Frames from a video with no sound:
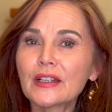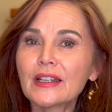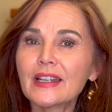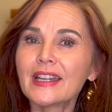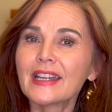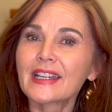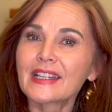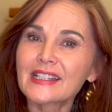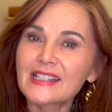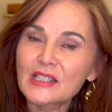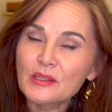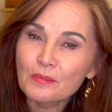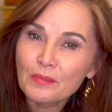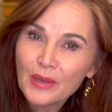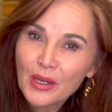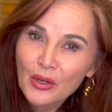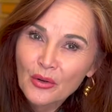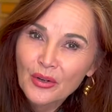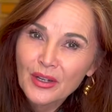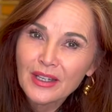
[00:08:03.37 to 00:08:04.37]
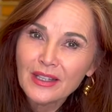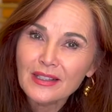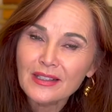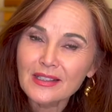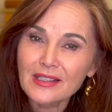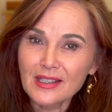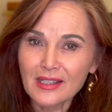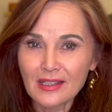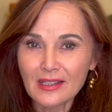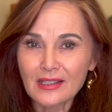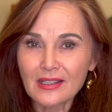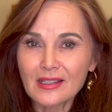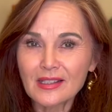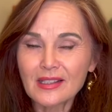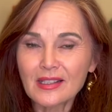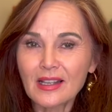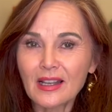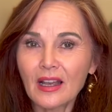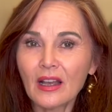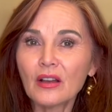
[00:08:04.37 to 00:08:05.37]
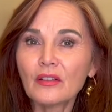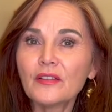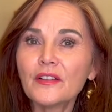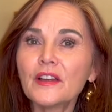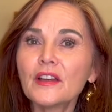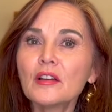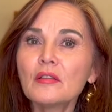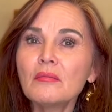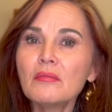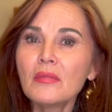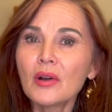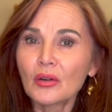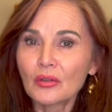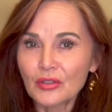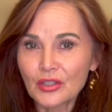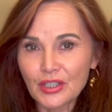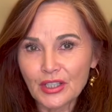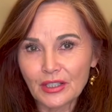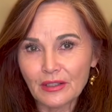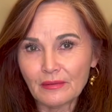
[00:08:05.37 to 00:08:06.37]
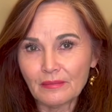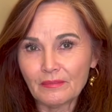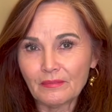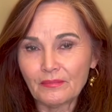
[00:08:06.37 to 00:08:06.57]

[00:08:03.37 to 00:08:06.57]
experiences of emotion